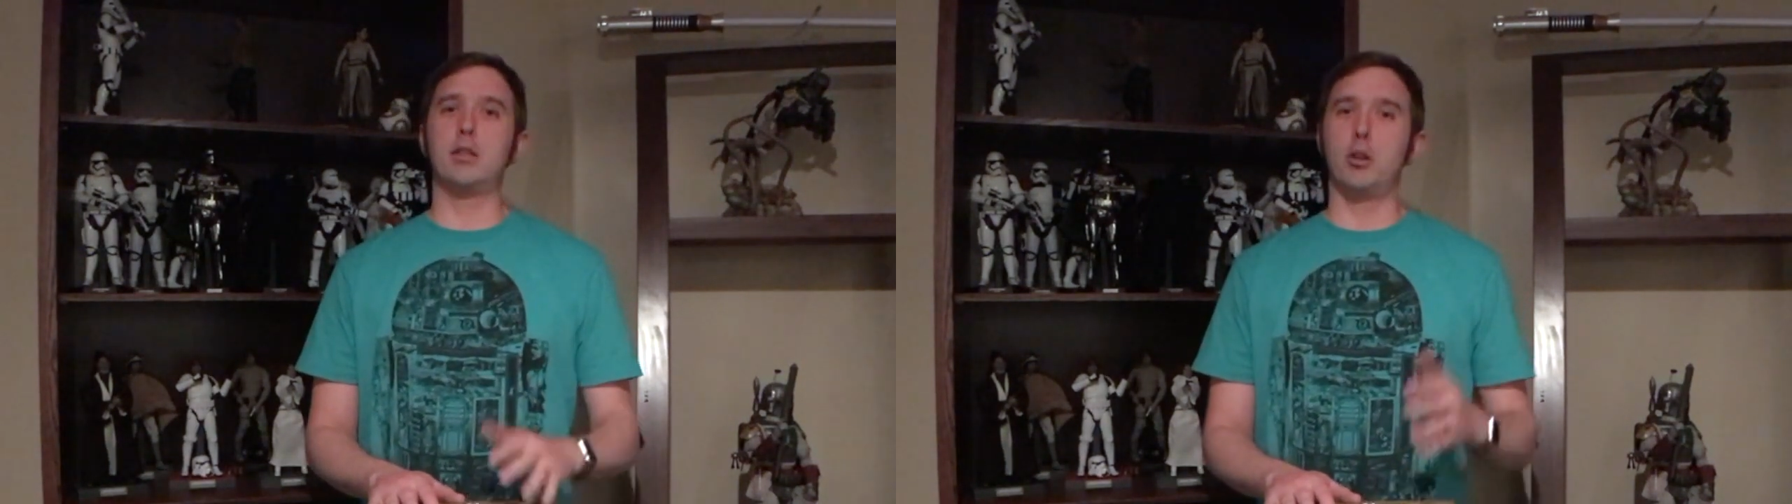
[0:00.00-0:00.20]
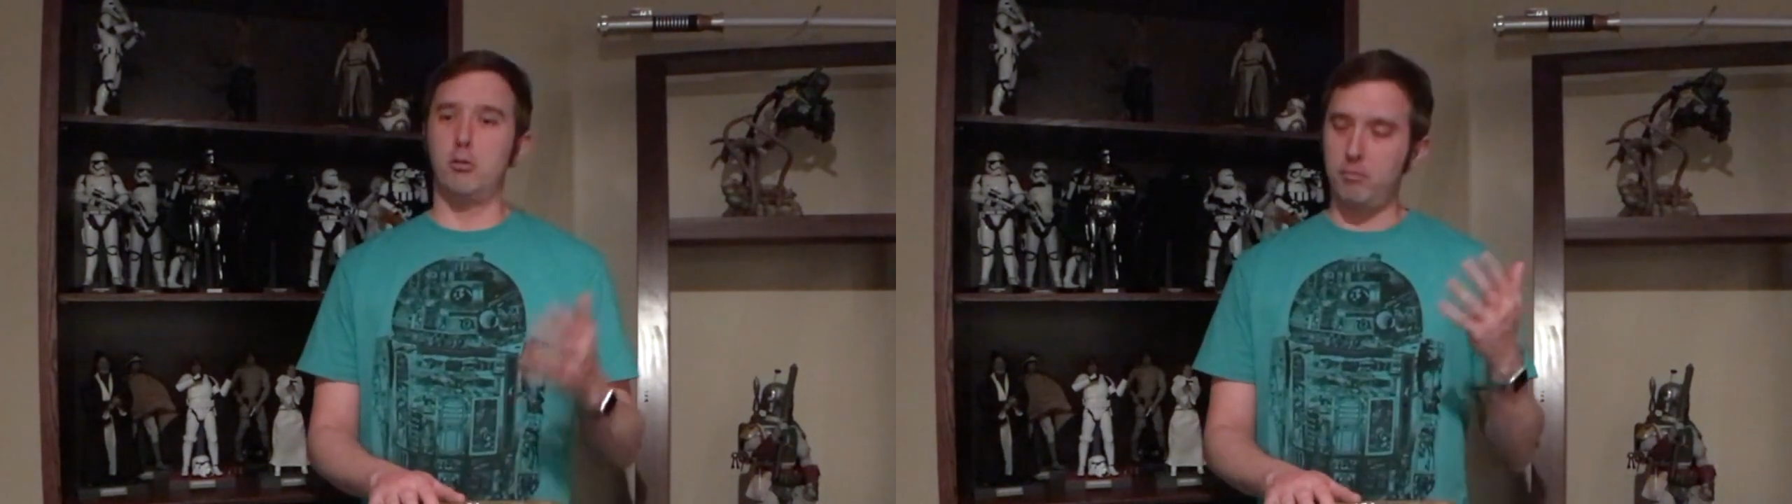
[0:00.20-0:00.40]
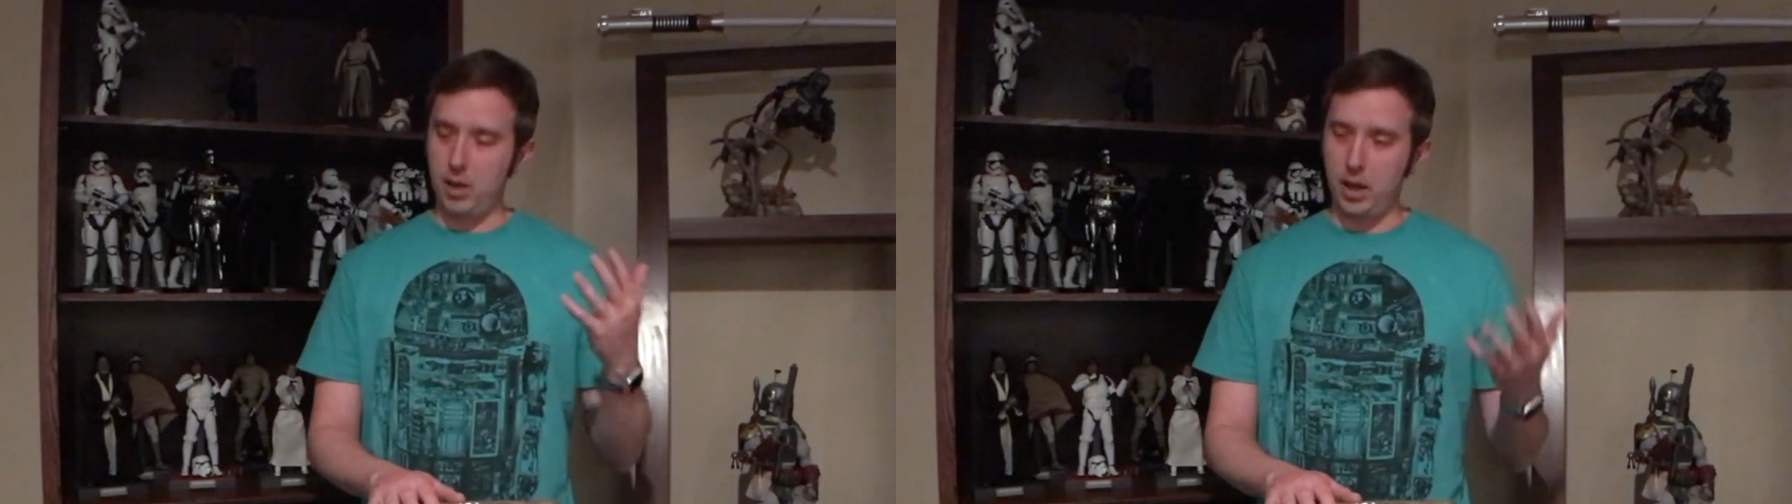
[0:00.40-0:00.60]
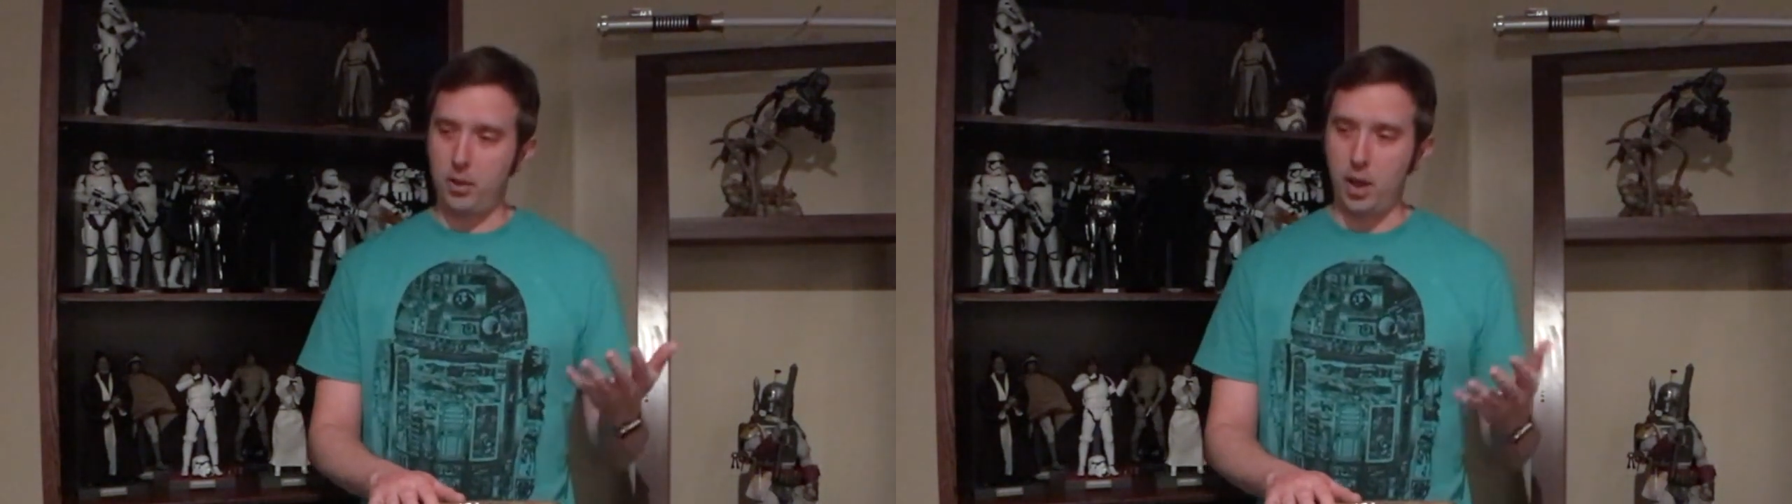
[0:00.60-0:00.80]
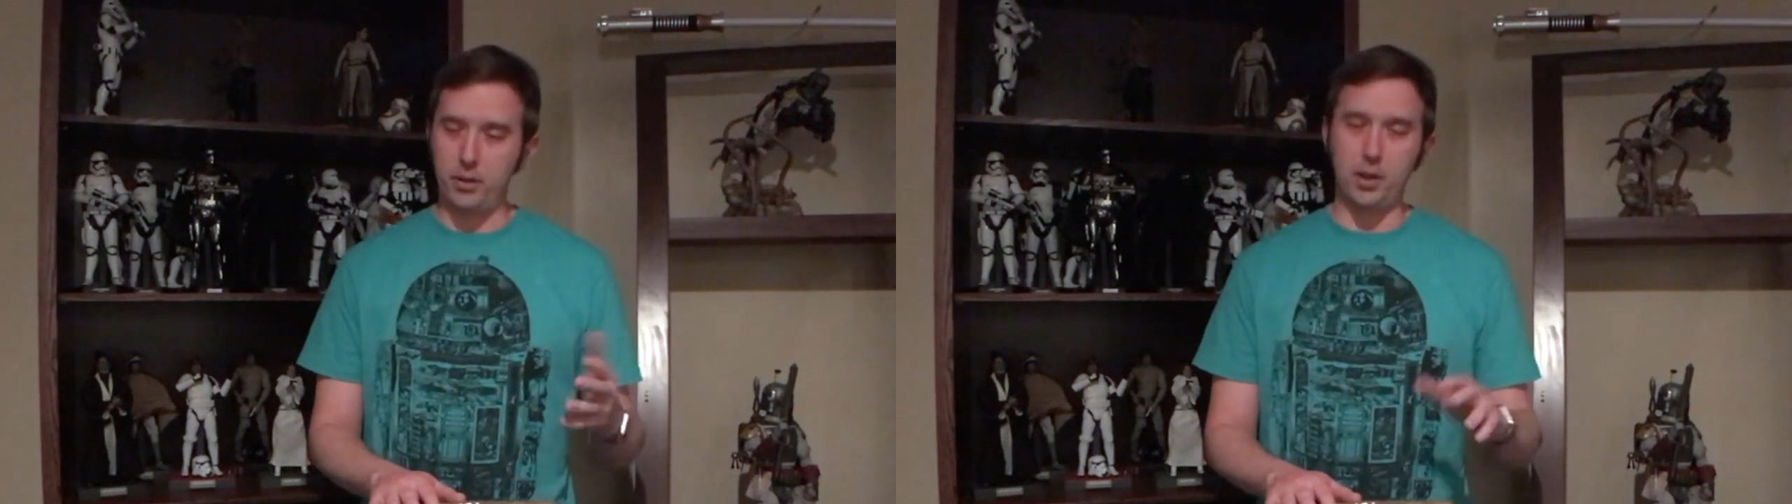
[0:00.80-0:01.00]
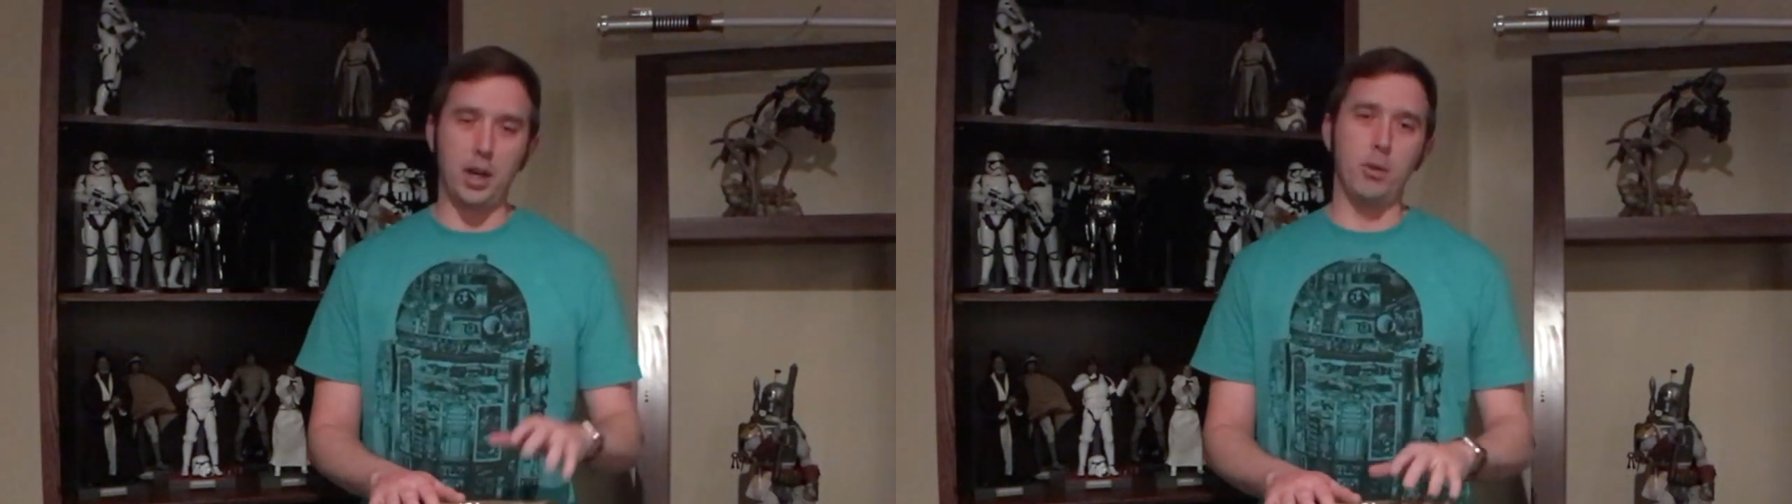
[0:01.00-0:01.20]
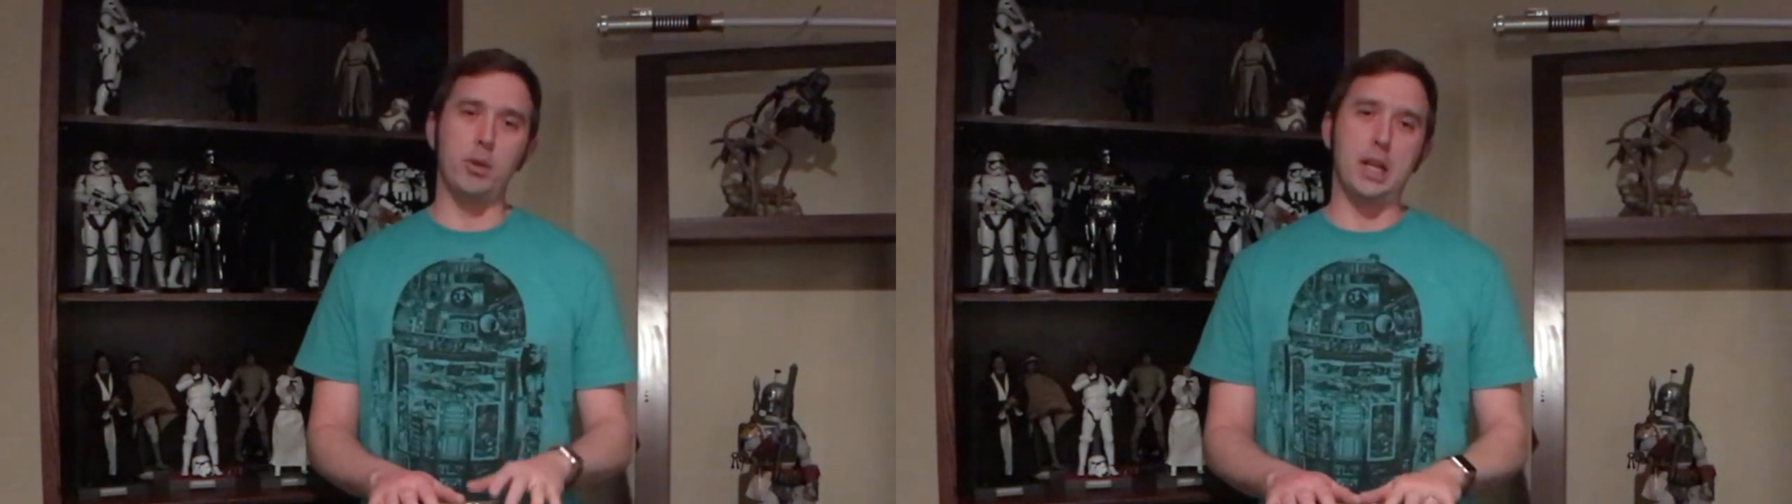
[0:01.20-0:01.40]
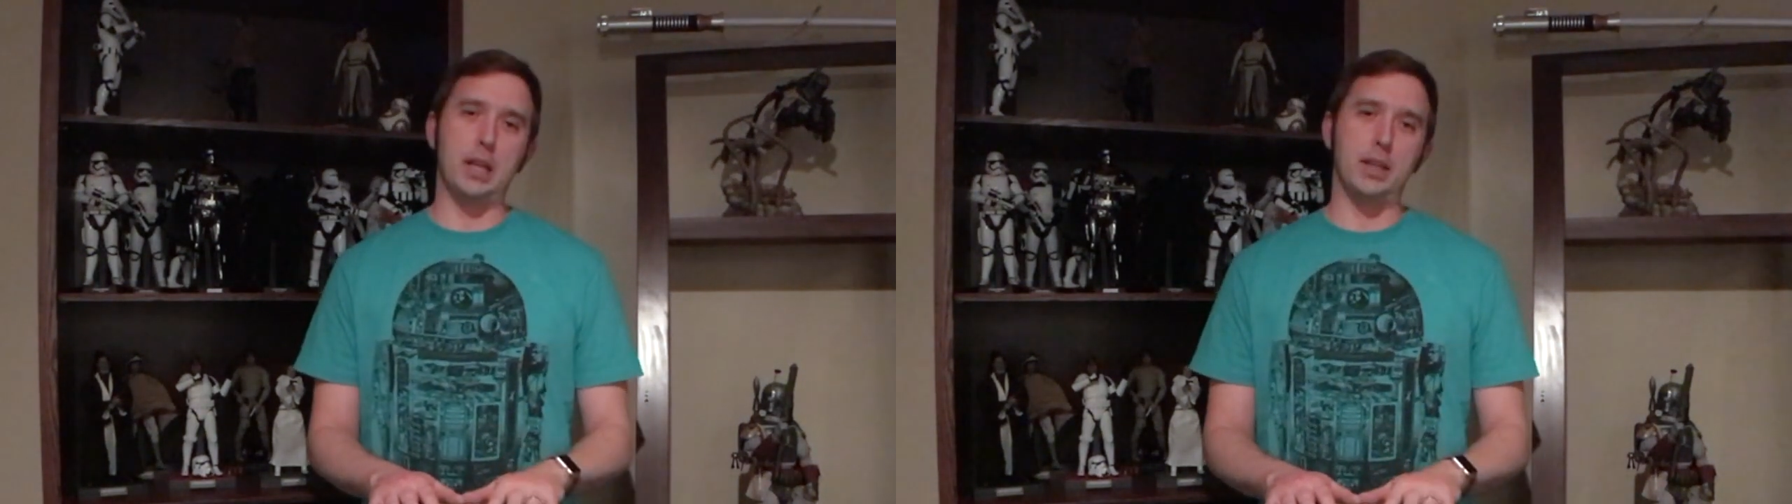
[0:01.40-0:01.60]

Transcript: so I thought that I would take